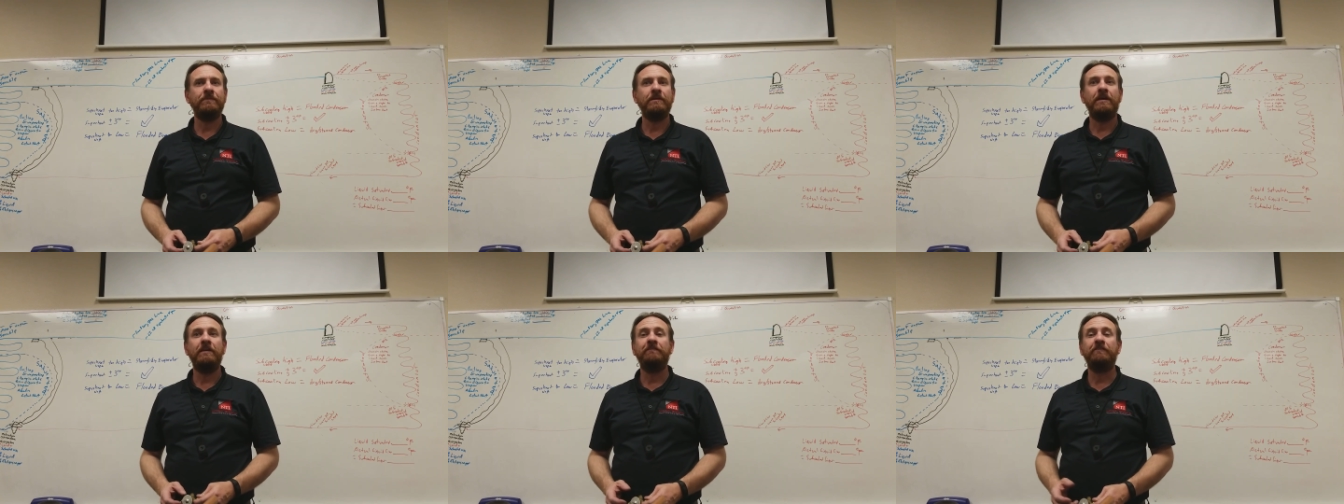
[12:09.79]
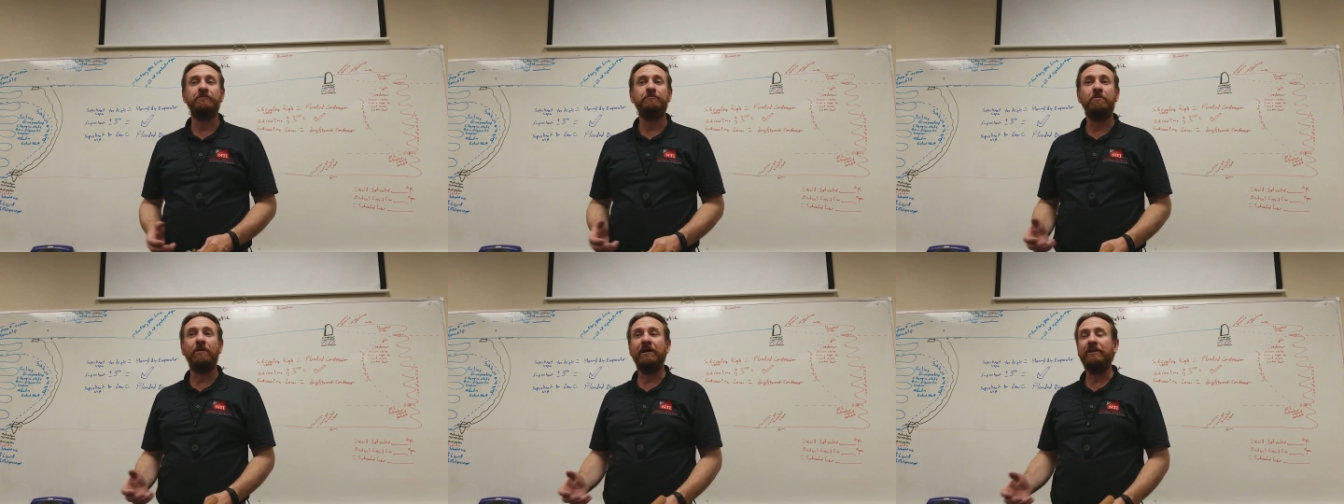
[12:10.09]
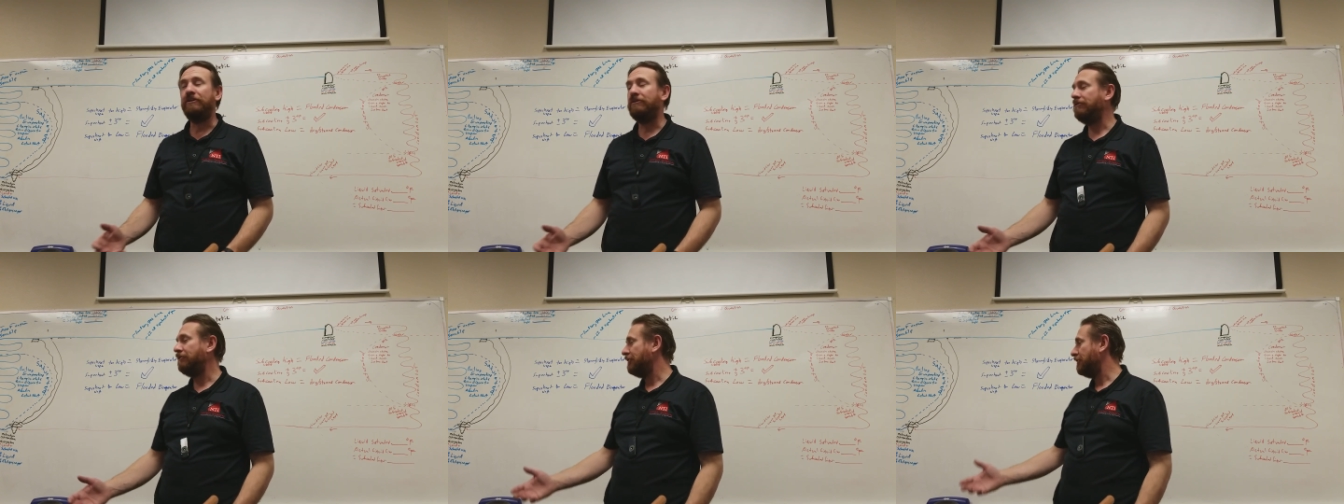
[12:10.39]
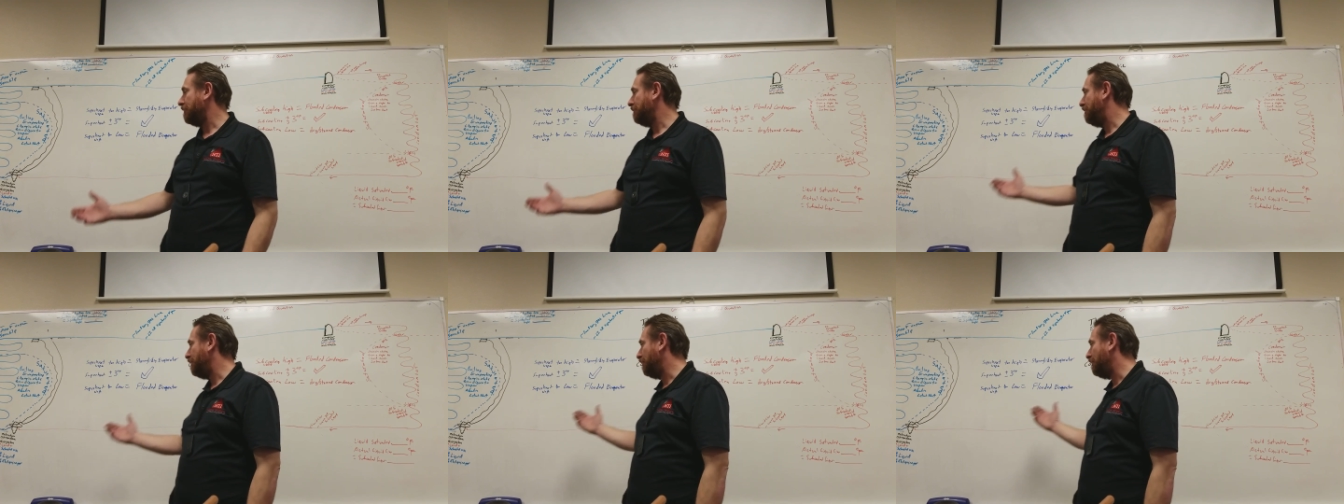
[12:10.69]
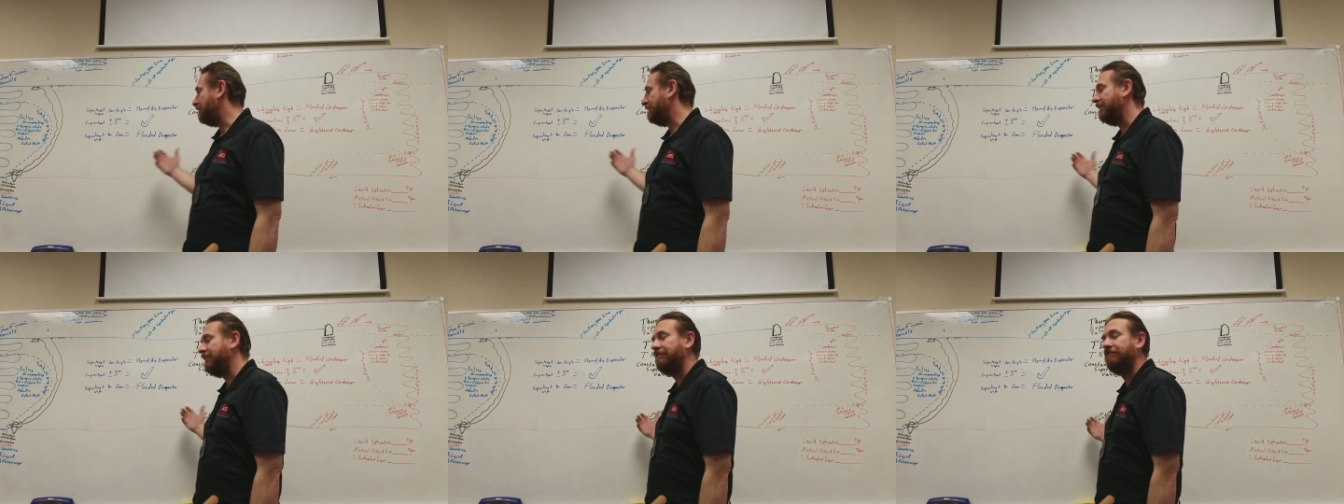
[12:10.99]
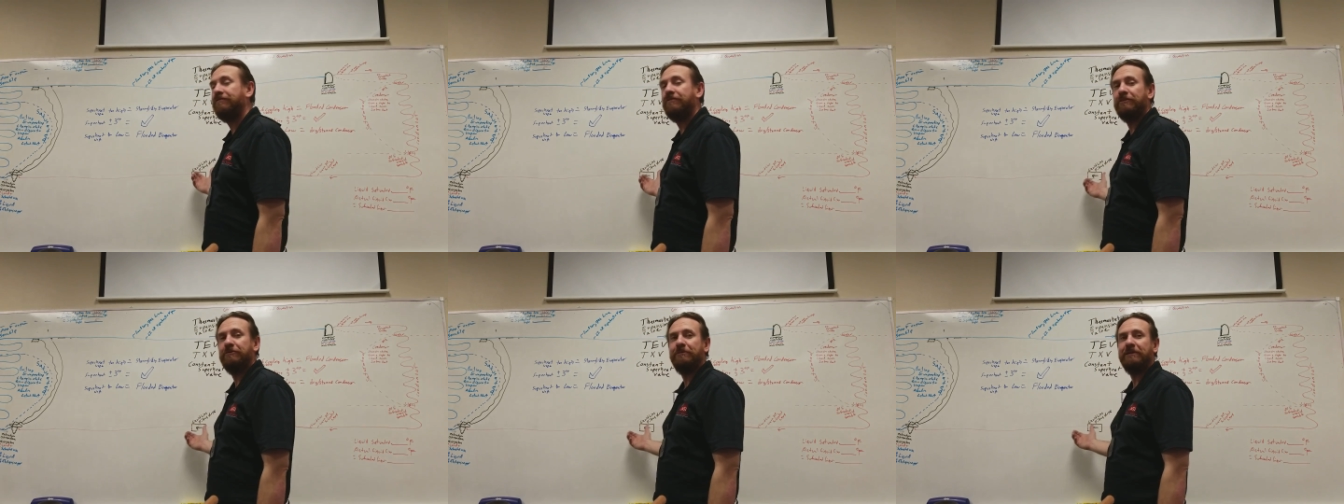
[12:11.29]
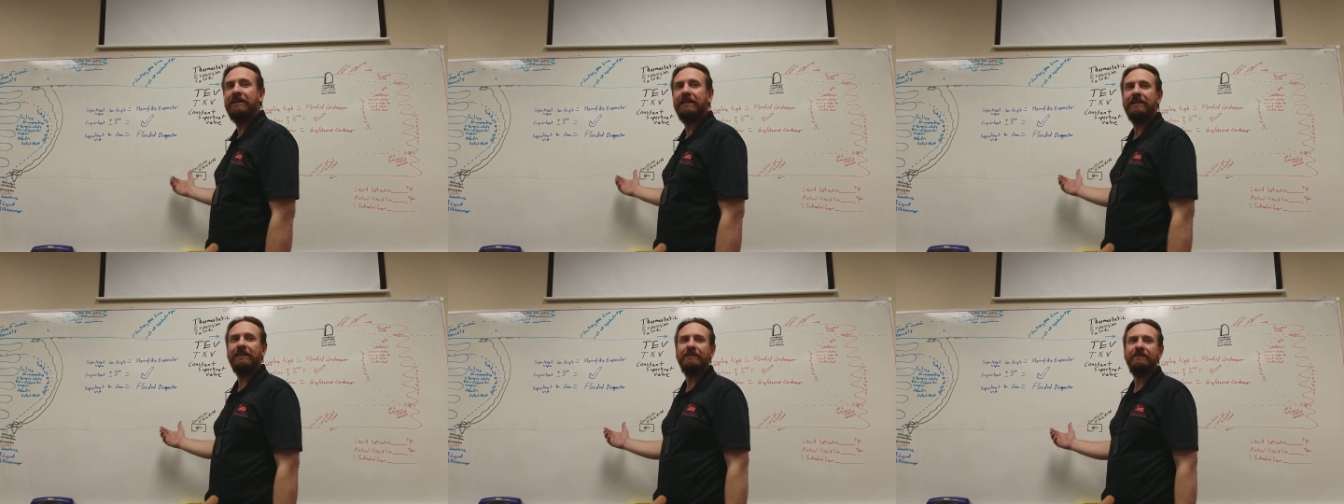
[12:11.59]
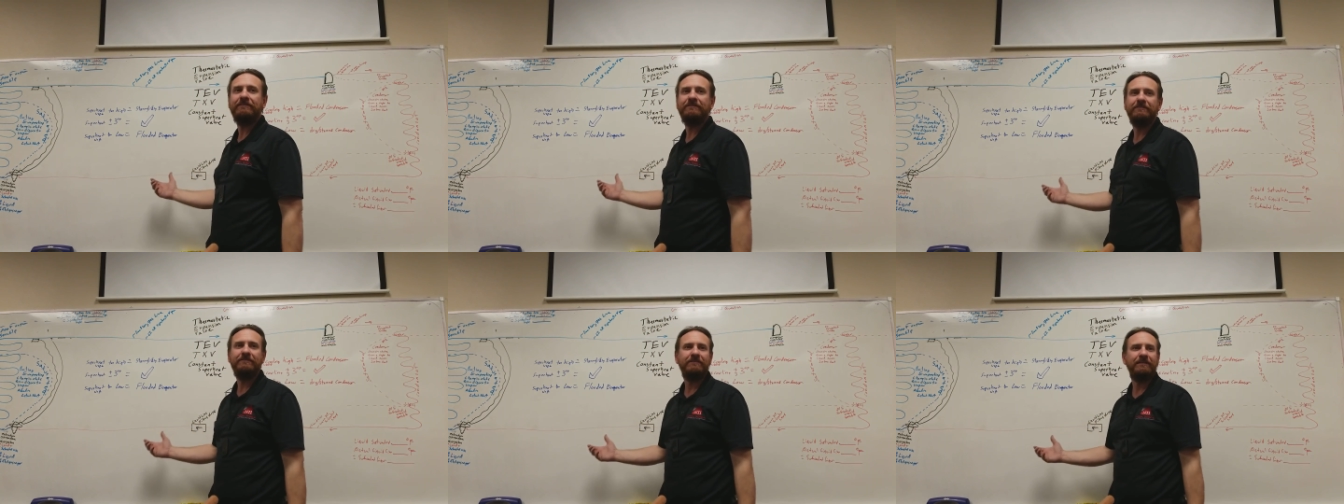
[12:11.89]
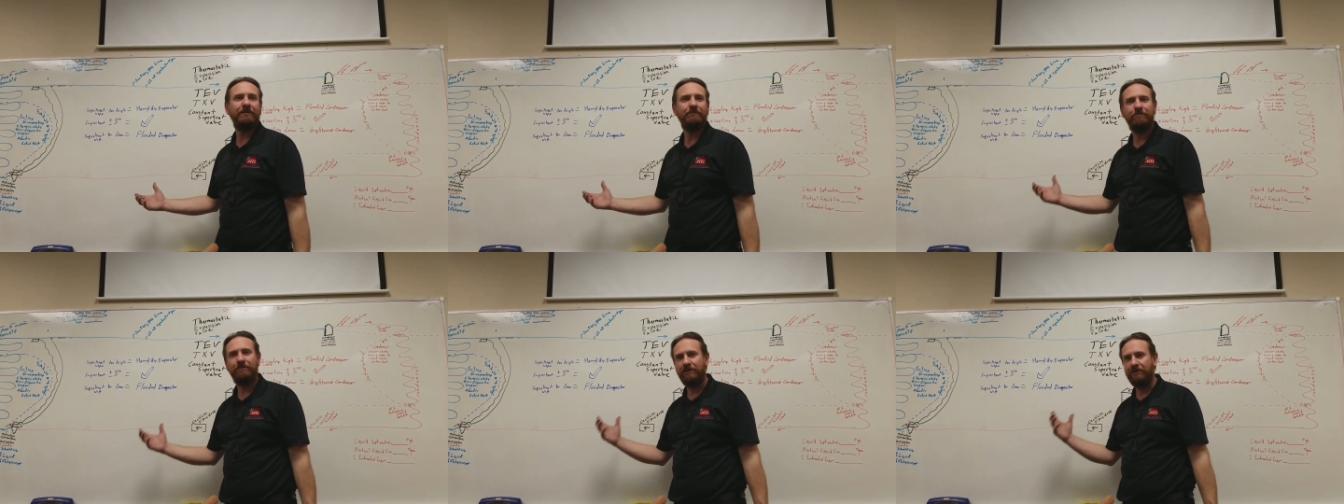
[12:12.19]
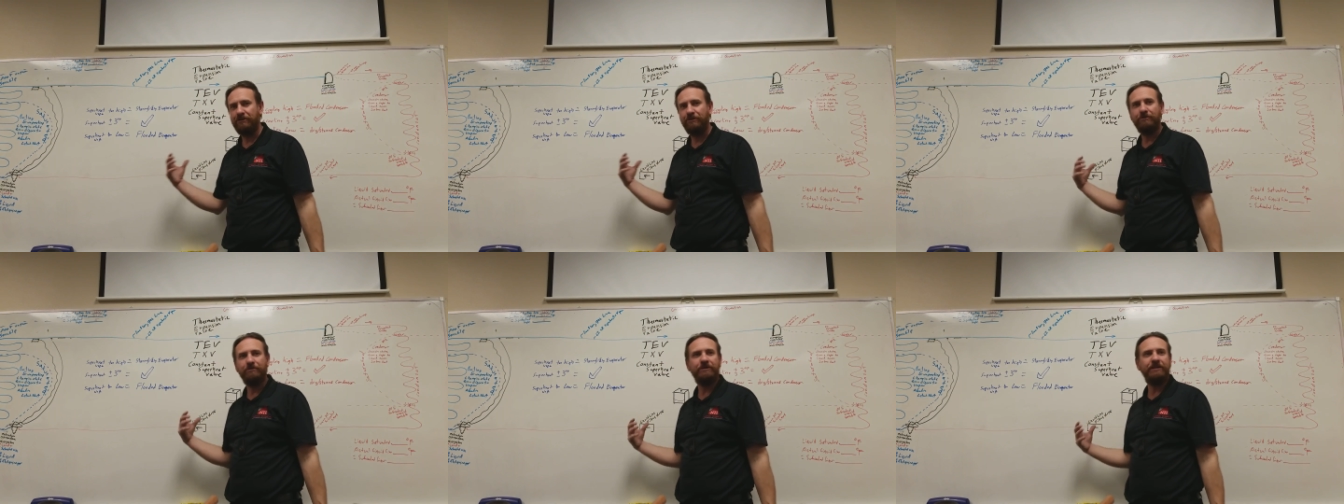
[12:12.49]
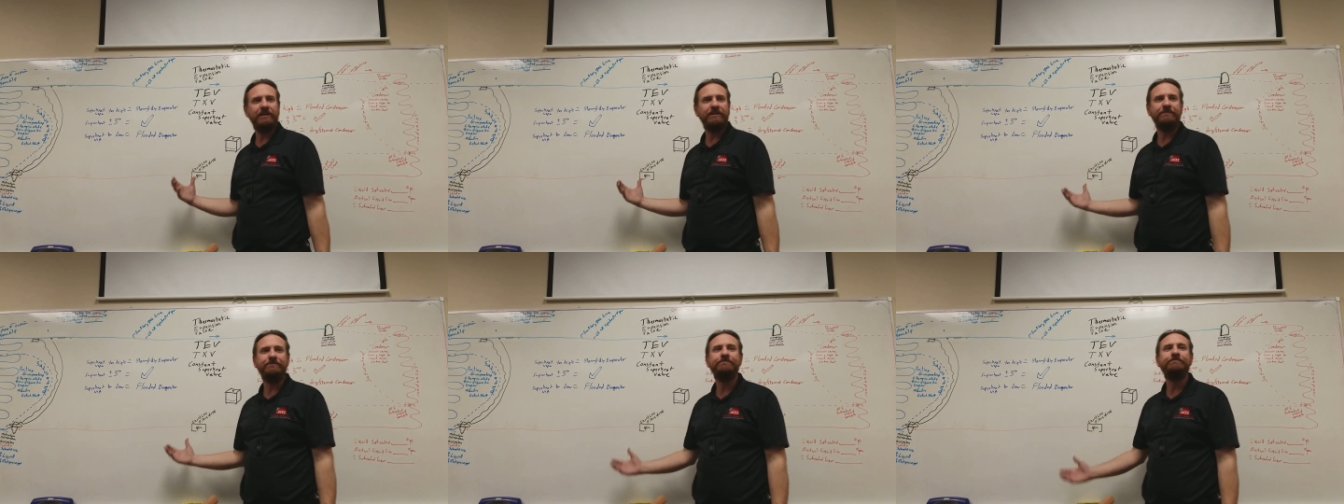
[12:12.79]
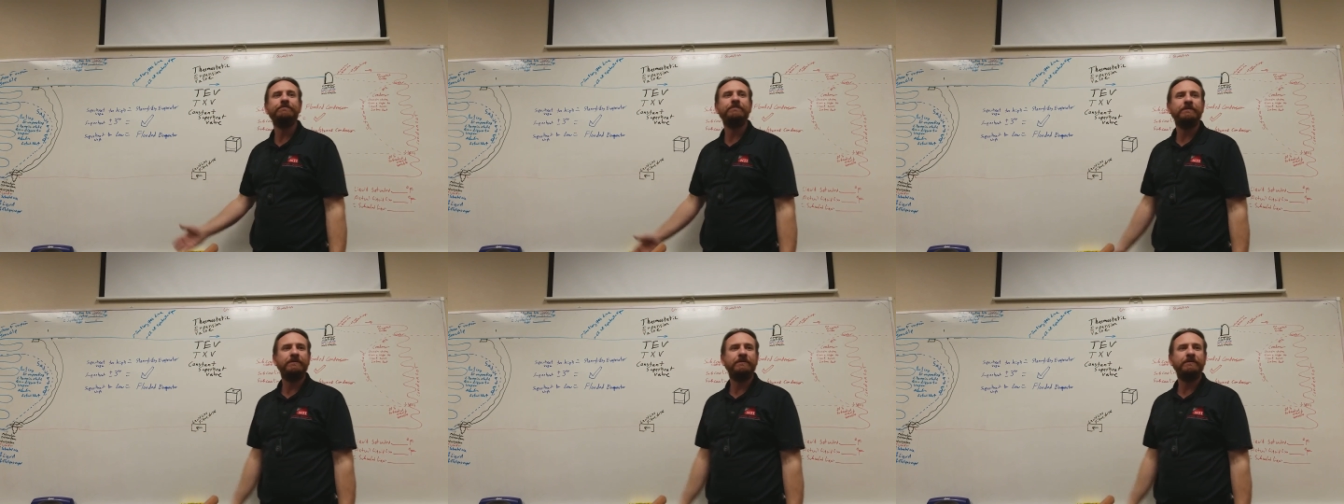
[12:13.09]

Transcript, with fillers: Or If it's brand new, you're going to put one in from the beginning, like put a new one in.